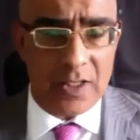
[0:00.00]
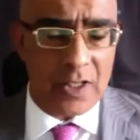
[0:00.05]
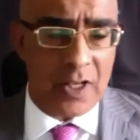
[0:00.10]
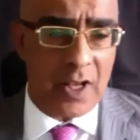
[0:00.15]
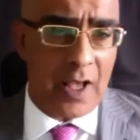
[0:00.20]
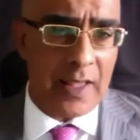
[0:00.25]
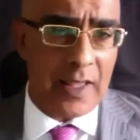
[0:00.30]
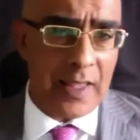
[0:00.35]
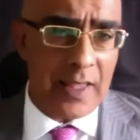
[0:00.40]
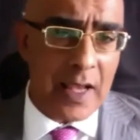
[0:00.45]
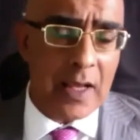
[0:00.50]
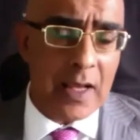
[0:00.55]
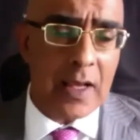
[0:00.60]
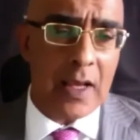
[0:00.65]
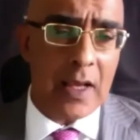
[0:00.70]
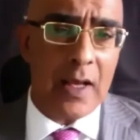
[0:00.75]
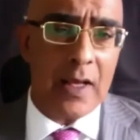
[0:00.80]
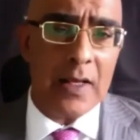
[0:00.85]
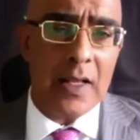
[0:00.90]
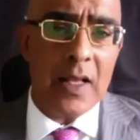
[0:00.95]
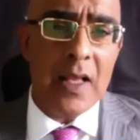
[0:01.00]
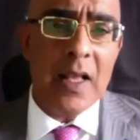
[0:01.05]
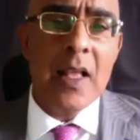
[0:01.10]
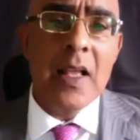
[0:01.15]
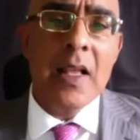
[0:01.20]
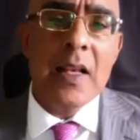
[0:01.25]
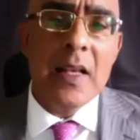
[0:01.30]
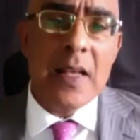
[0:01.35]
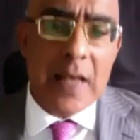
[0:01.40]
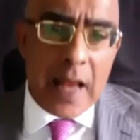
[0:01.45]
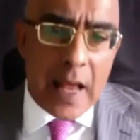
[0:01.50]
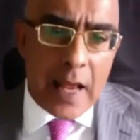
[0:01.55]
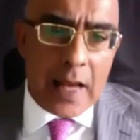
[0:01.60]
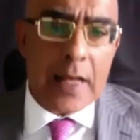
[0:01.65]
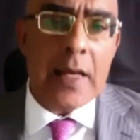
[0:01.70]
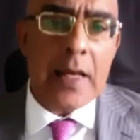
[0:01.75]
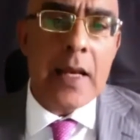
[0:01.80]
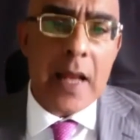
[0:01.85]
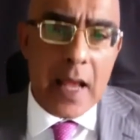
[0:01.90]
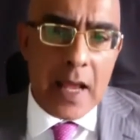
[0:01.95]
So I think
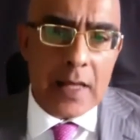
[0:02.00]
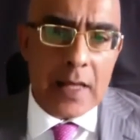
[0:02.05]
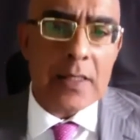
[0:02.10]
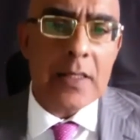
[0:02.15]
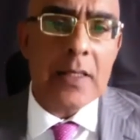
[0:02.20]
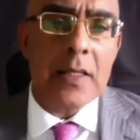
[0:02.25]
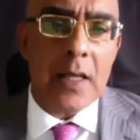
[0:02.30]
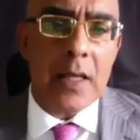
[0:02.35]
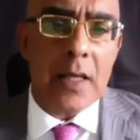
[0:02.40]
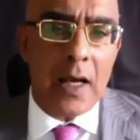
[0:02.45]
net,